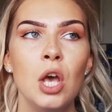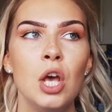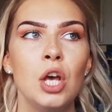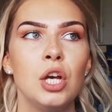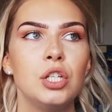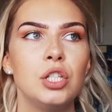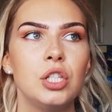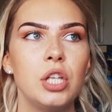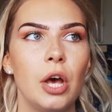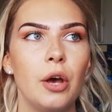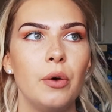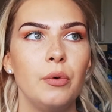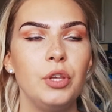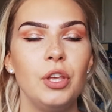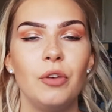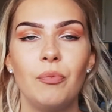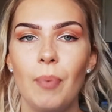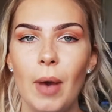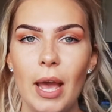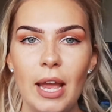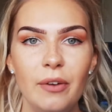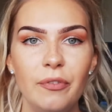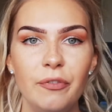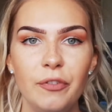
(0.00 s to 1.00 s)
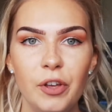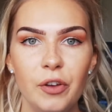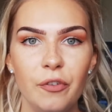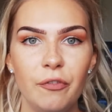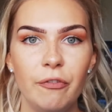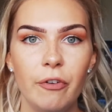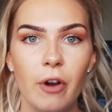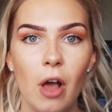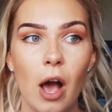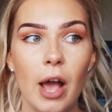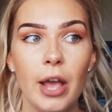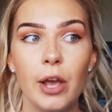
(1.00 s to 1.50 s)
So you've paid for your
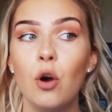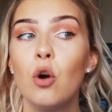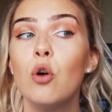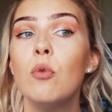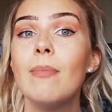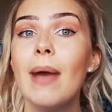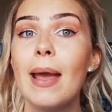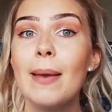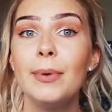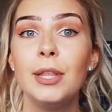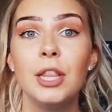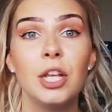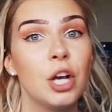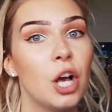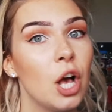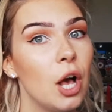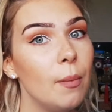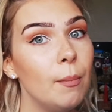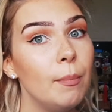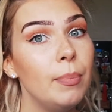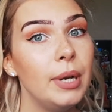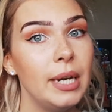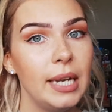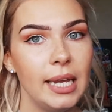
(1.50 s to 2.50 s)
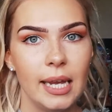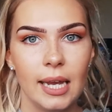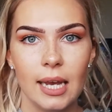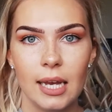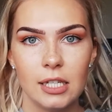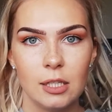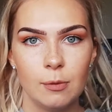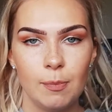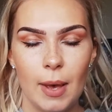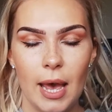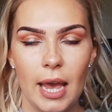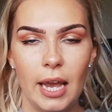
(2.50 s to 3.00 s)
flight, or maybe the company
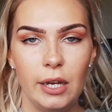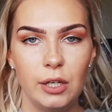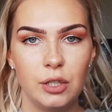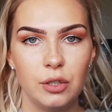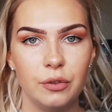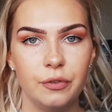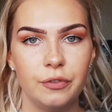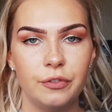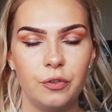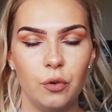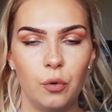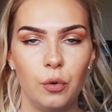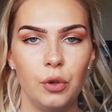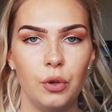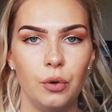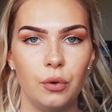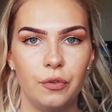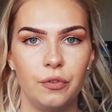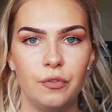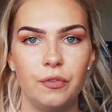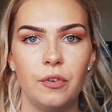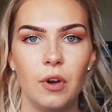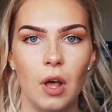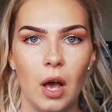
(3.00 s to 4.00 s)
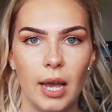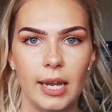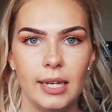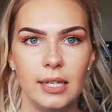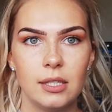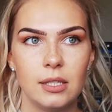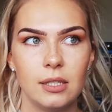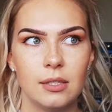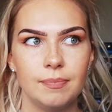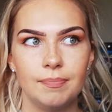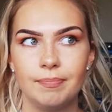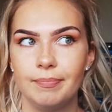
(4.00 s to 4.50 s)
has paid for your
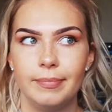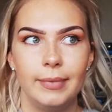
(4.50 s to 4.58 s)
flight,